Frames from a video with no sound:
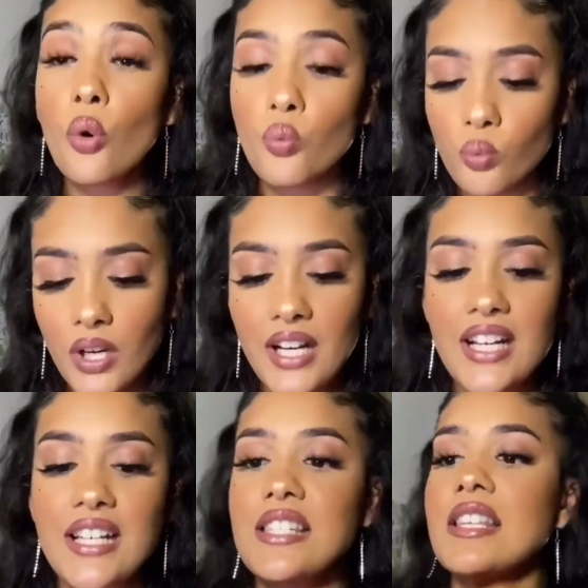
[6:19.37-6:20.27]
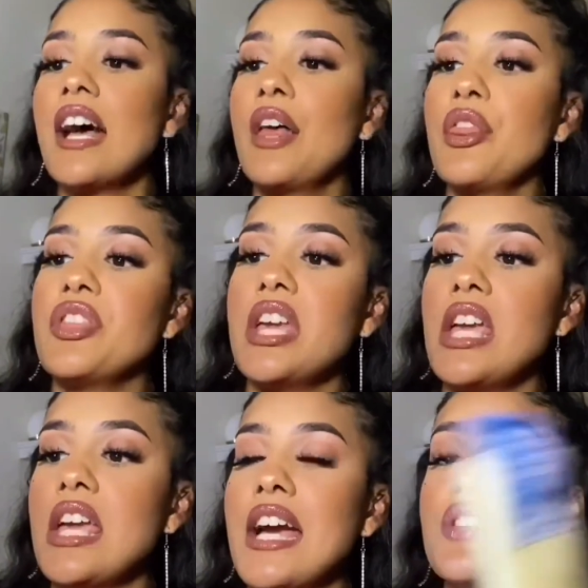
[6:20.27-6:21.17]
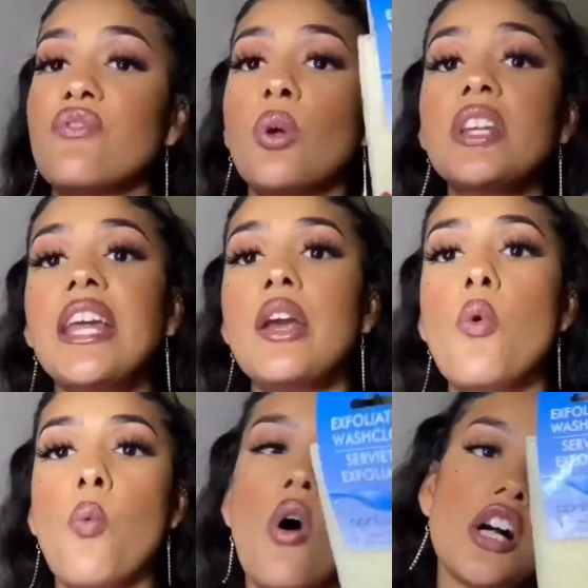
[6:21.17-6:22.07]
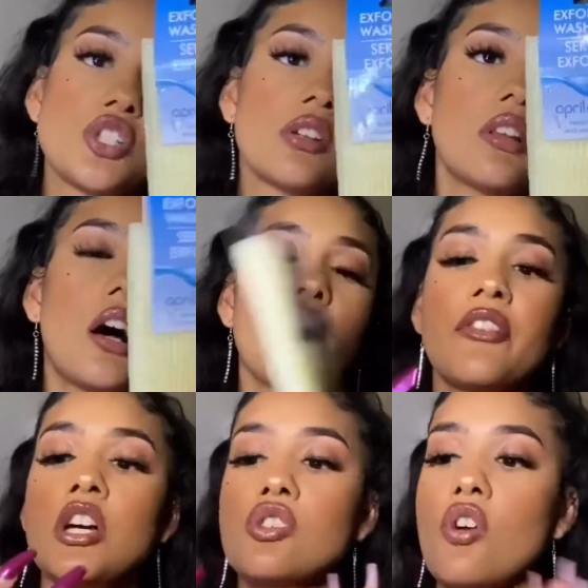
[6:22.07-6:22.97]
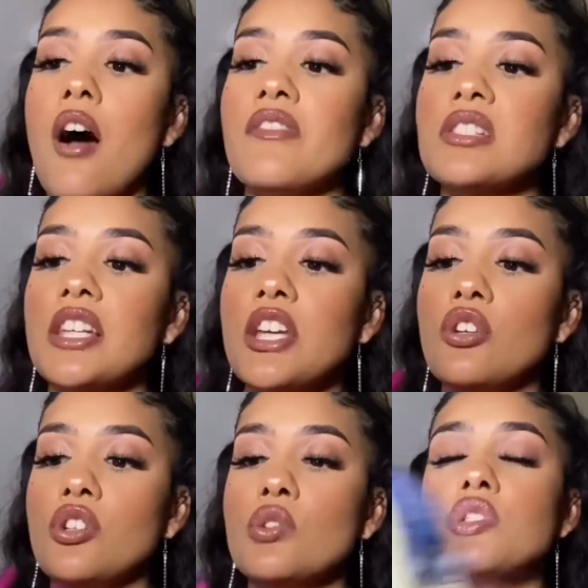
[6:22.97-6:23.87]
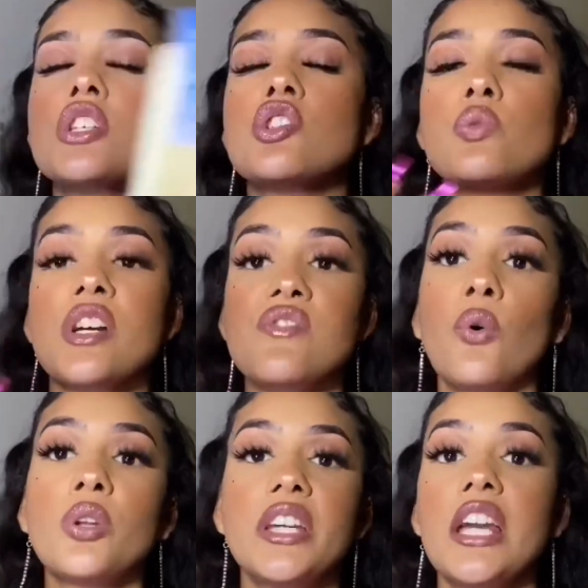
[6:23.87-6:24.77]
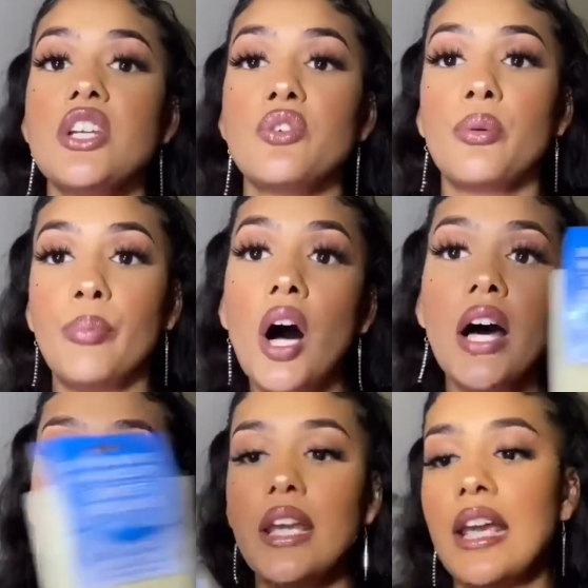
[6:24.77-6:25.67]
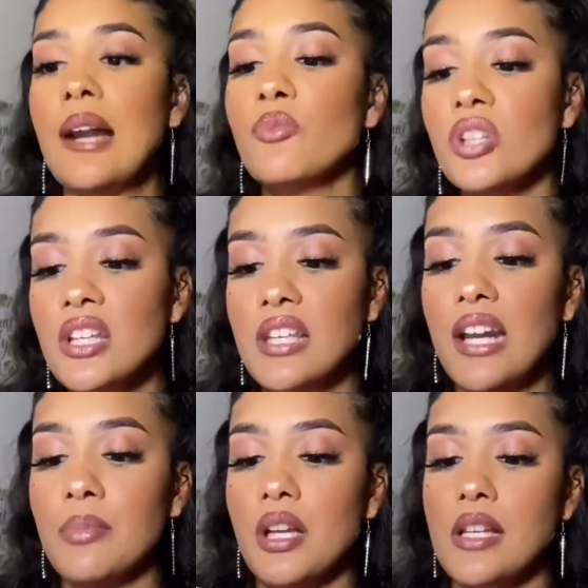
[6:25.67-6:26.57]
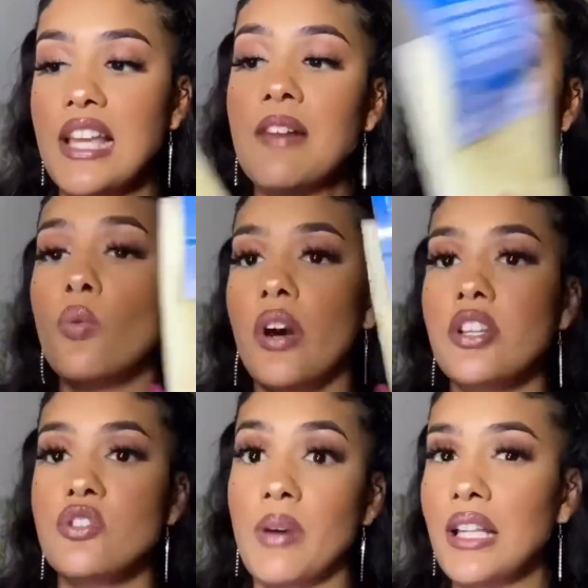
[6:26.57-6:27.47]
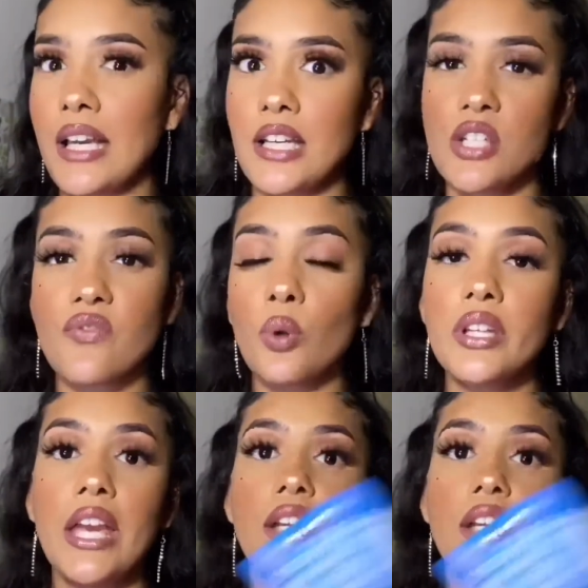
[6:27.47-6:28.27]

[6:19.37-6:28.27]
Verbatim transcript: was the exfoliating washcloth. So obviously you use this to exfoliate your body and I'm really excited because I've been wanting to buy like an exfoliating